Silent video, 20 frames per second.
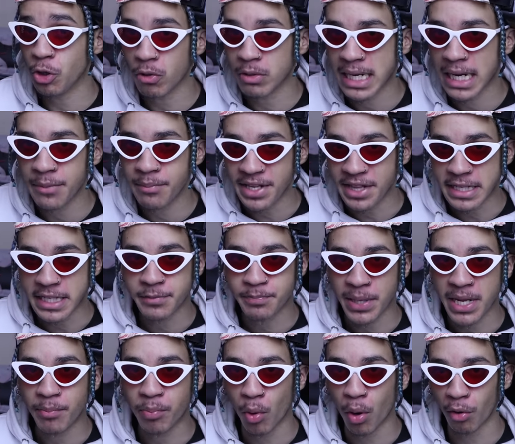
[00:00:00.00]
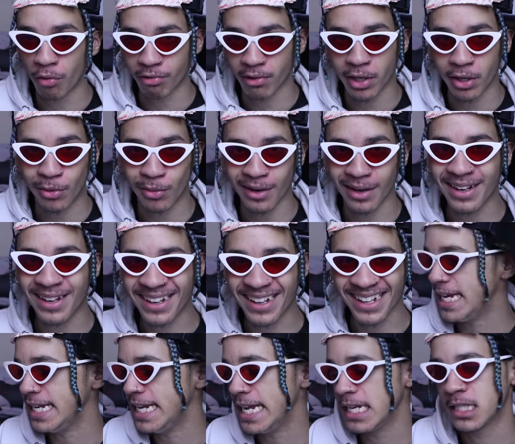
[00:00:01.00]
You're telling me these people are real?
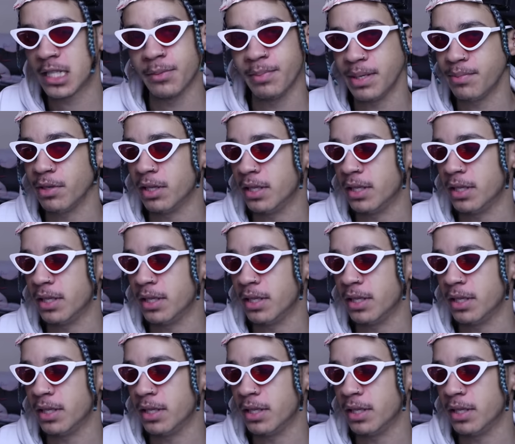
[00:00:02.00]
He needs to be